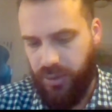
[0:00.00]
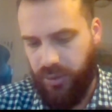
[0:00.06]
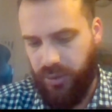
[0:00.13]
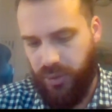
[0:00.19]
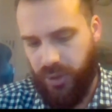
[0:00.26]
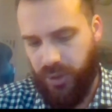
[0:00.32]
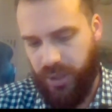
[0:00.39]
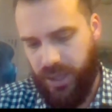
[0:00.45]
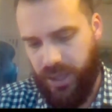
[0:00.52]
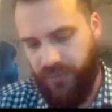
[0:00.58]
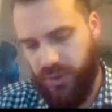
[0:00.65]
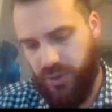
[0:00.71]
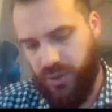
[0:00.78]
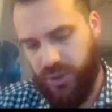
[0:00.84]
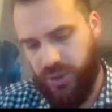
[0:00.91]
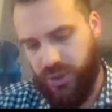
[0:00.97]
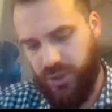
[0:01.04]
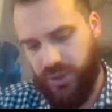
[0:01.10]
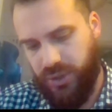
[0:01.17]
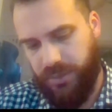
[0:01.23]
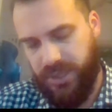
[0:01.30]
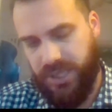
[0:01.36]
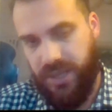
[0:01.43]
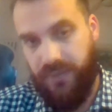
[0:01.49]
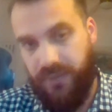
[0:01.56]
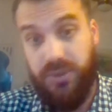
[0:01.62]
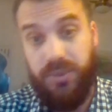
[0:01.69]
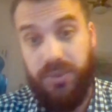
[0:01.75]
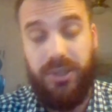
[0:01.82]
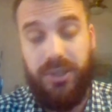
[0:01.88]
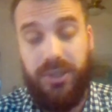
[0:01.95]
Good idea for you to choose number 7
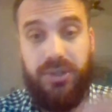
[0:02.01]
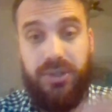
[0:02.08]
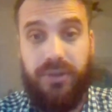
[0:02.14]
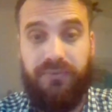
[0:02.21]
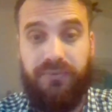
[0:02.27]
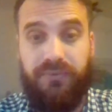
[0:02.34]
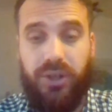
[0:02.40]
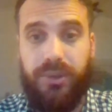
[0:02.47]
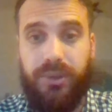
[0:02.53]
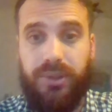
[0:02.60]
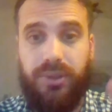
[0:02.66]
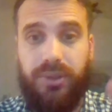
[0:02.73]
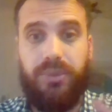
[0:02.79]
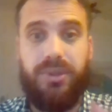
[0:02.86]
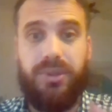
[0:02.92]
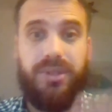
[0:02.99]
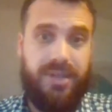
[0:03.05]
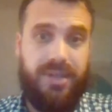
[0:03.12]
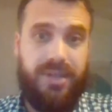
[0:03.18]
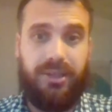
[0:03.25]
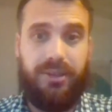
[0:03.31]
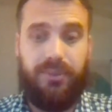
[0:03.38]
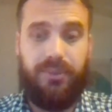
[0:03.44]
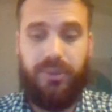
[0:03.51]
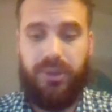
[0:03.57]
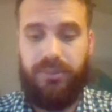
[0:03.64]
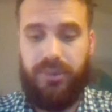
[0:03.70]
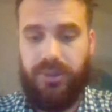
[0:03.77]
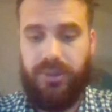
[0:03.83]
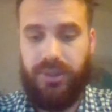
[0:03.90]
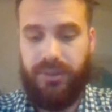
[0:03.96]
as well, so you can follow along with exactly what
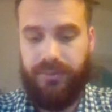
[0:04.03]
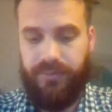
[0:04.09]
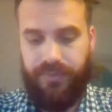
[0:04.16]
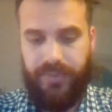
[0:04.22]
I'm doing.